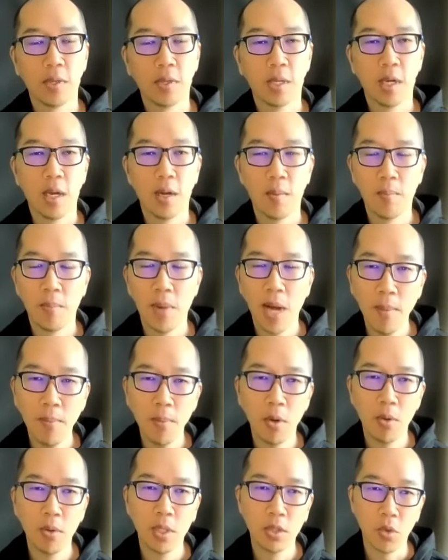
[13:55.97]

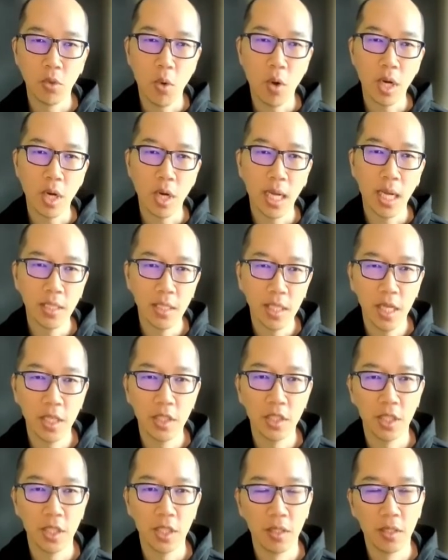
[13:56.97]
BAPO is
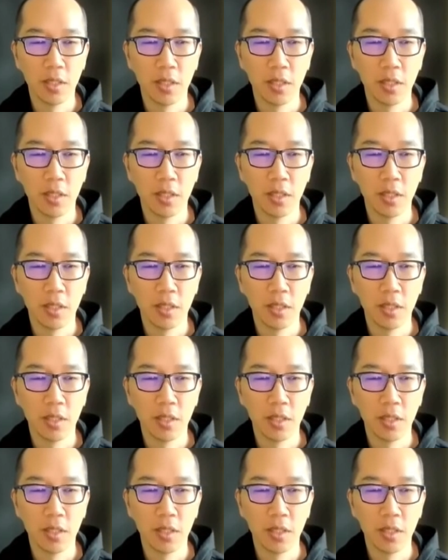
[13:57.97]
organization.